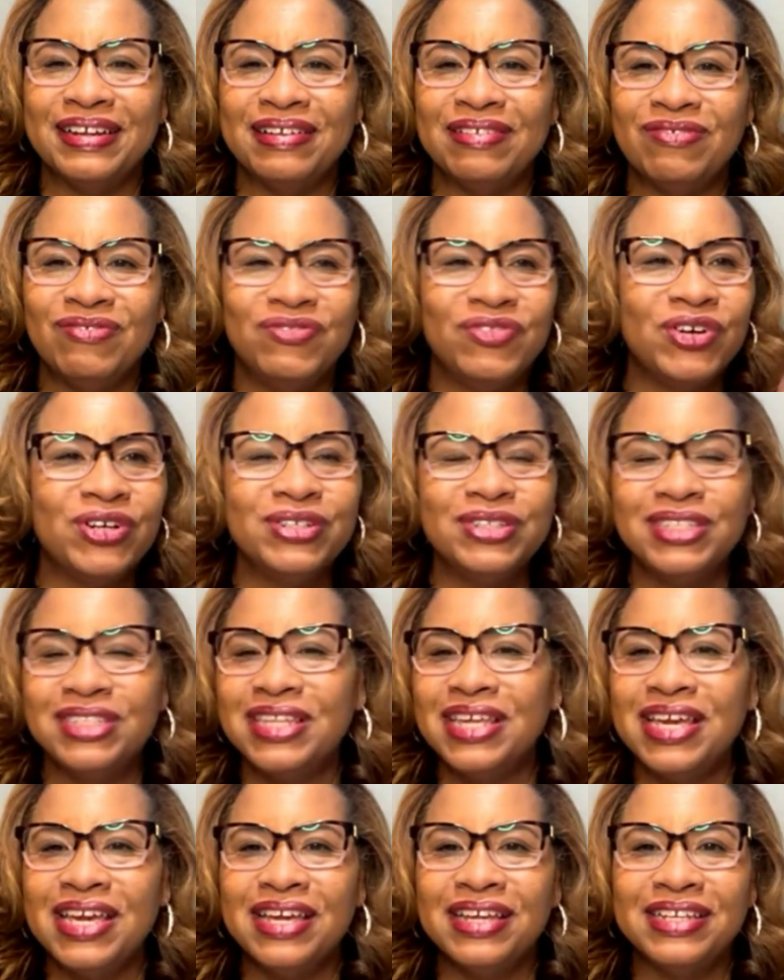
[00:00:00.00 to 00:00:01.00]
First
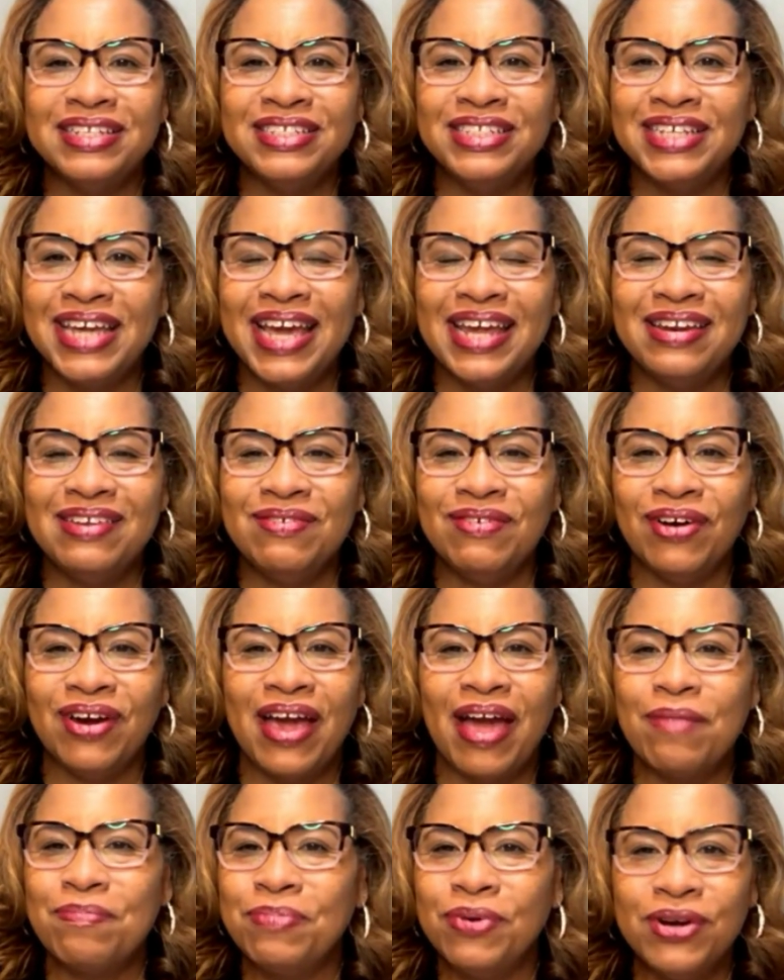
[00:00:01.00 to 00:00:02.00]
thing in January, I
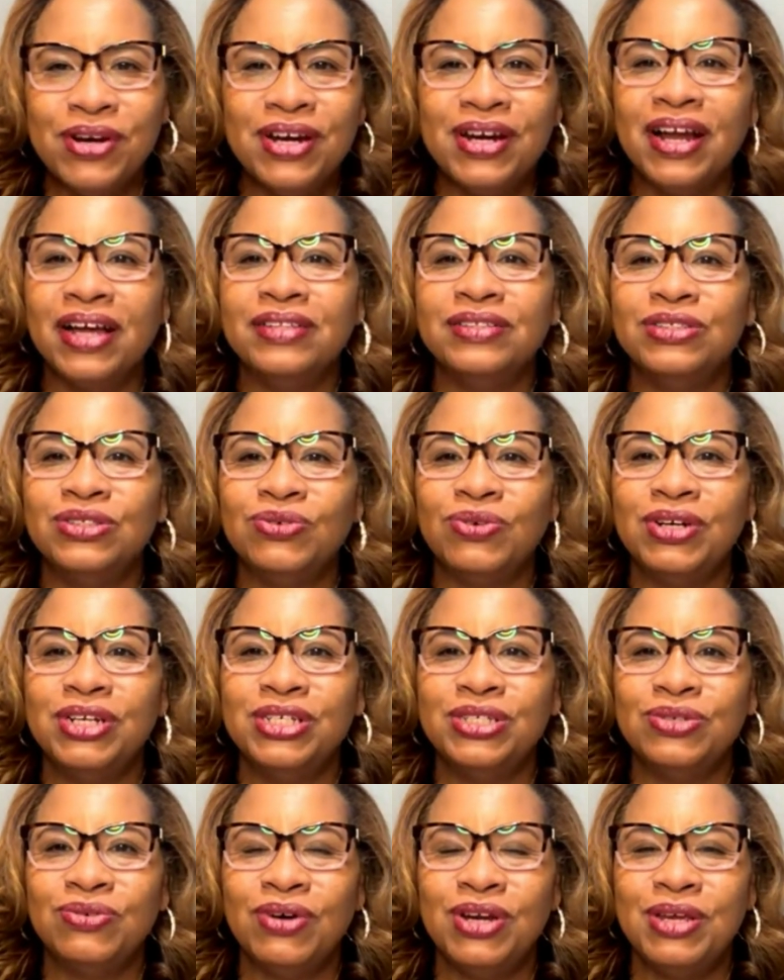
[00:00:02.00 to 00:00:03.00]
put it on the
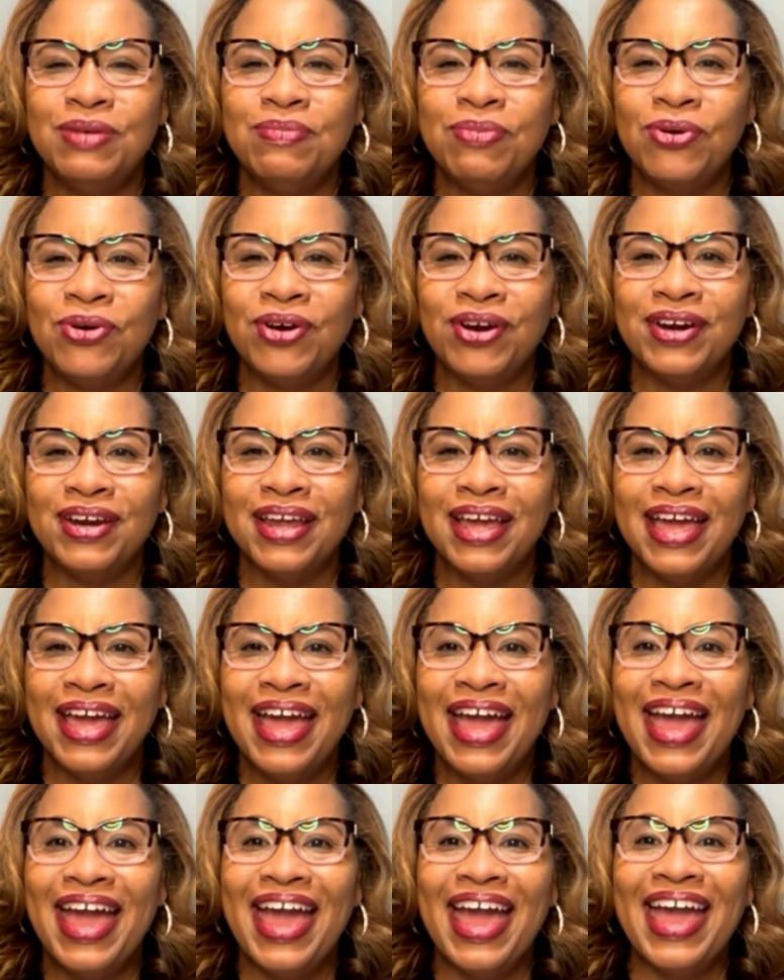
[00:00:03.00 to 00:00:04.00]
2020 board
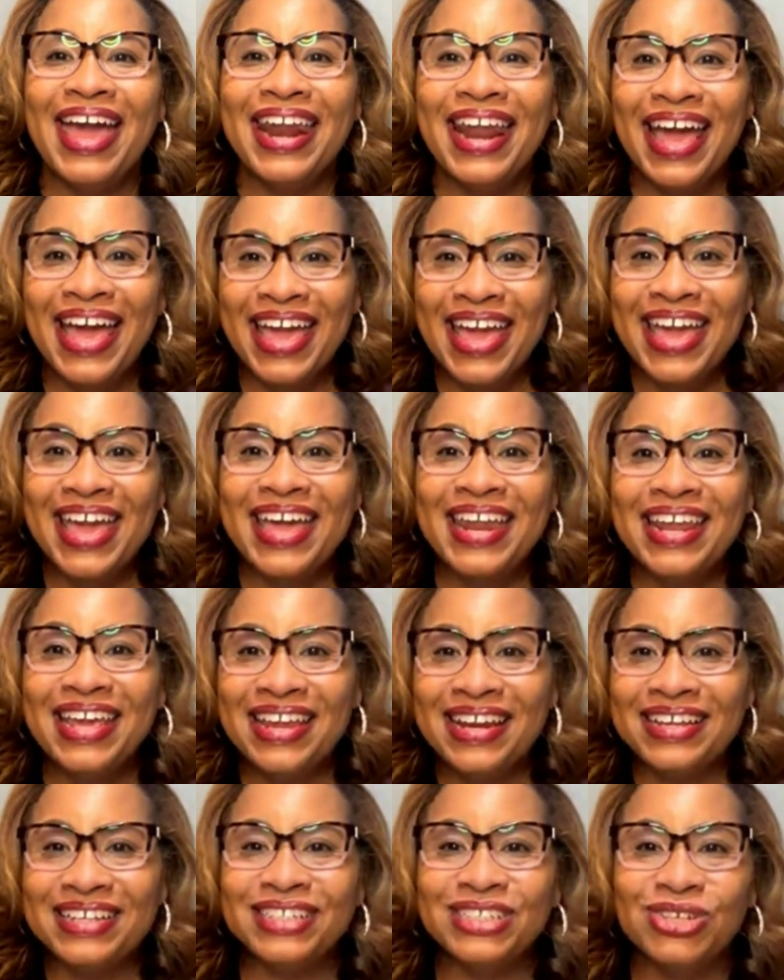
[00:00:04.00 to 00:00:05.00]
and I hit it
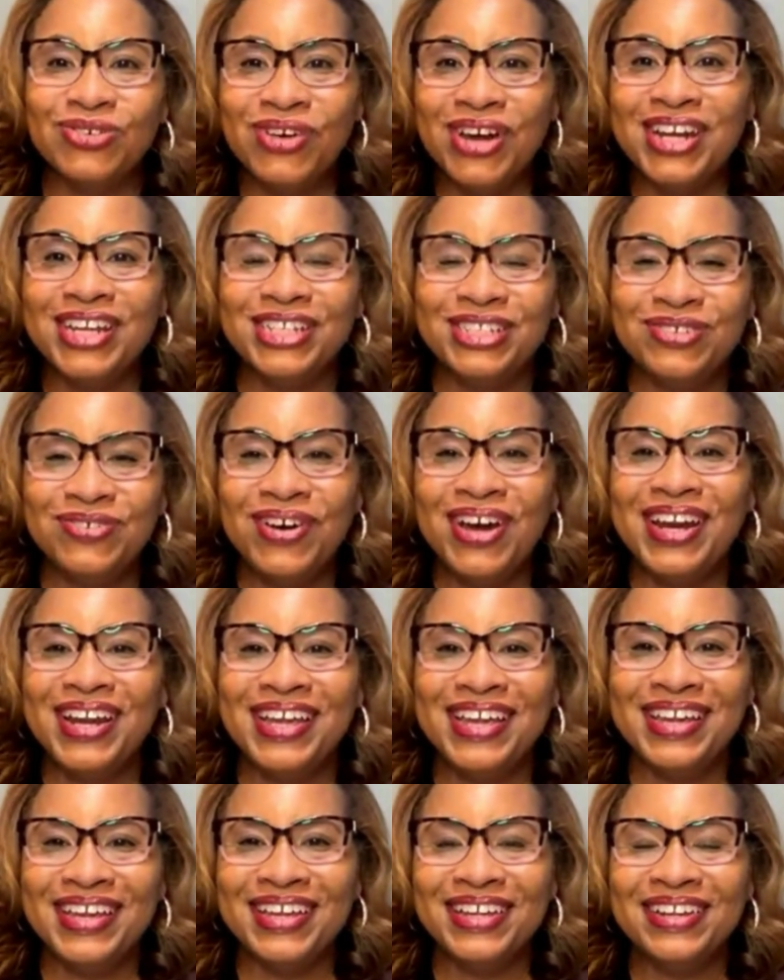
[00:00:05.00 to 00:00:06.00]
in
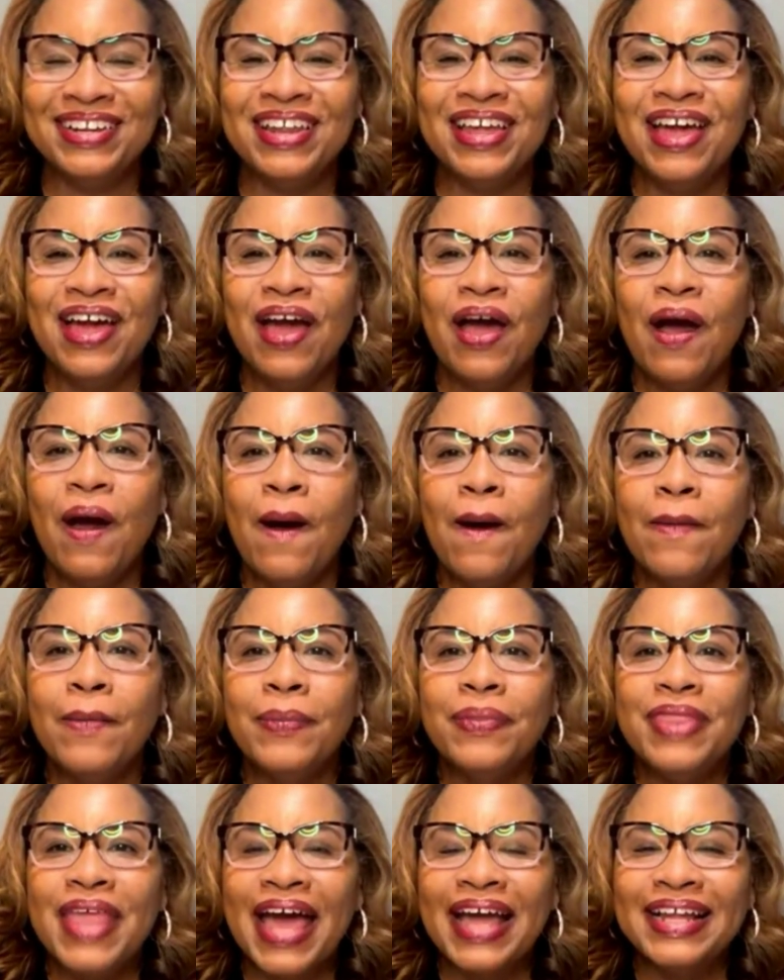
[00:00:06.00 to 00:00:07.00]
2020.
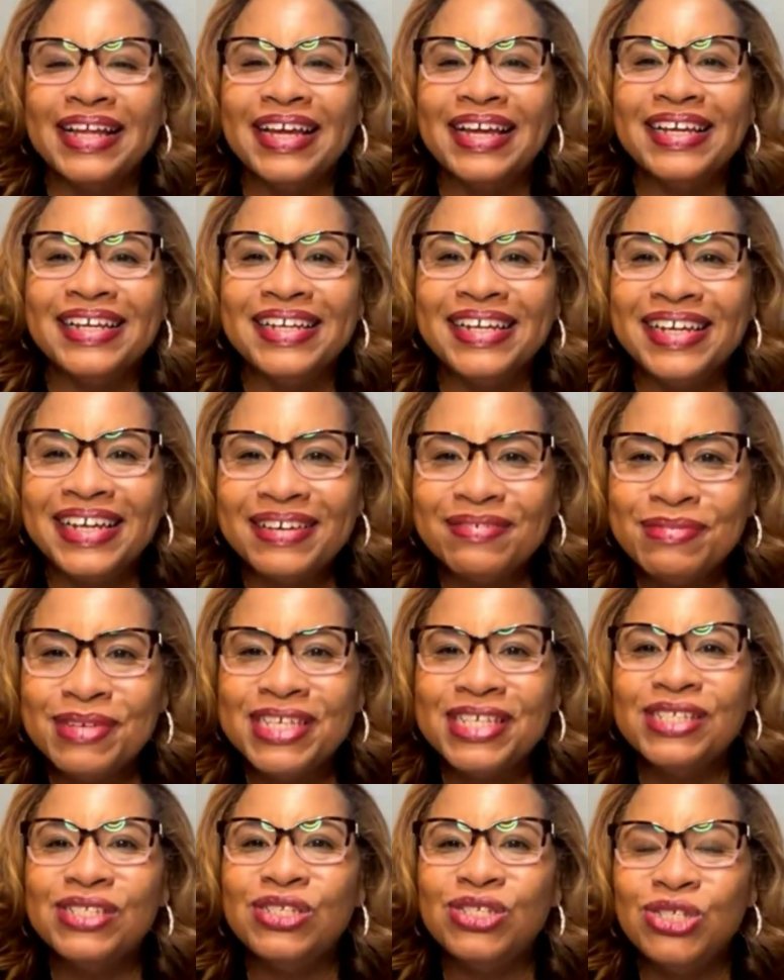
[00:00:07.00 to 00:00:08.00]
That
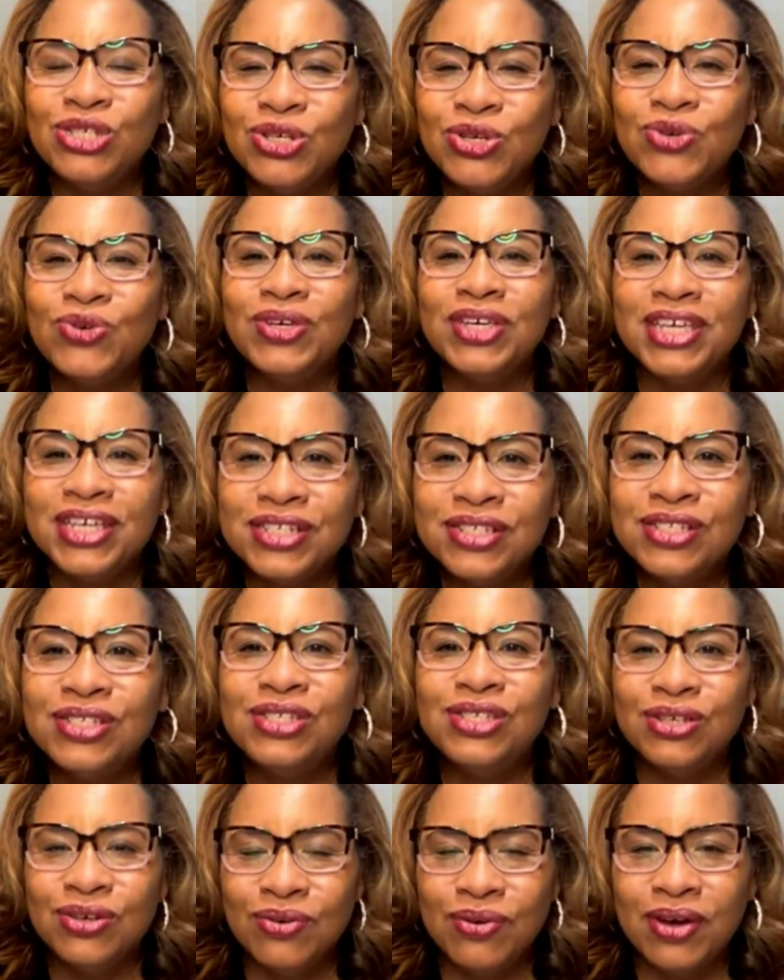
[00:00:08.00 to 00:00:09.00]
means you can
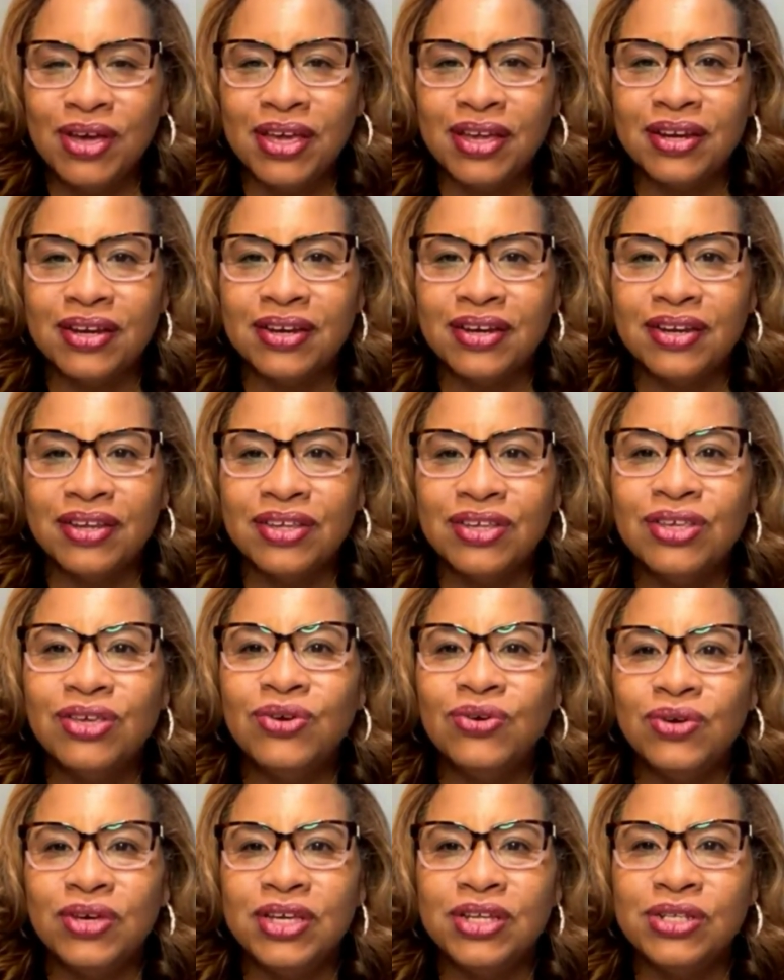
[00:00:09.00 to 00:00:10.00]
do it. You
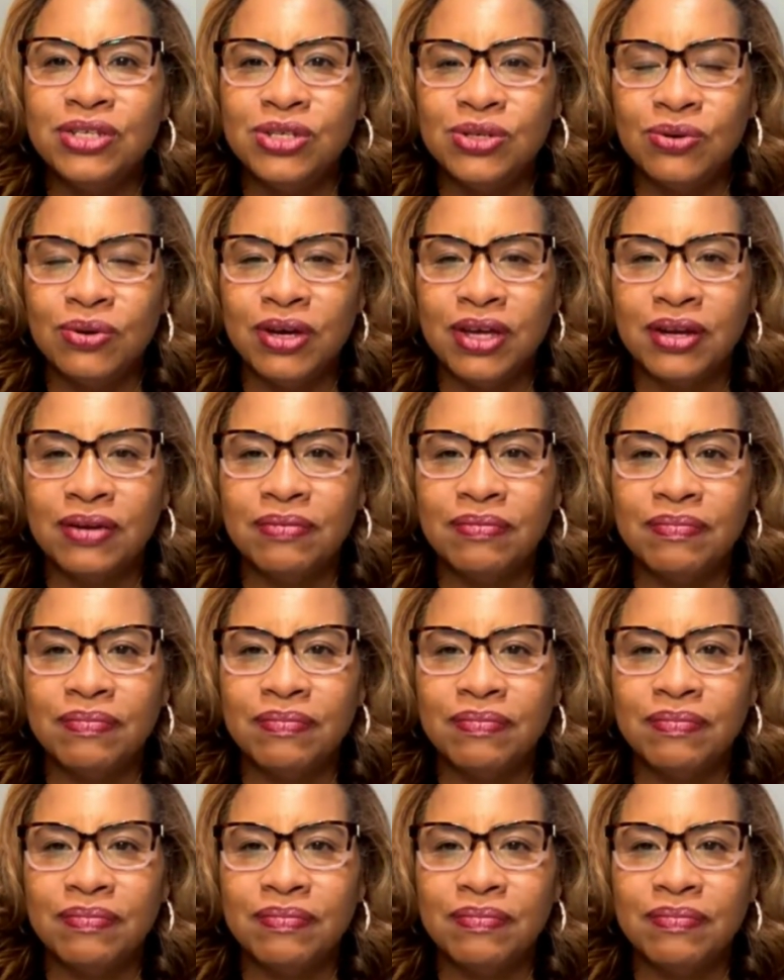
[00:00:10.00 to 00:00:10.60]
can do it.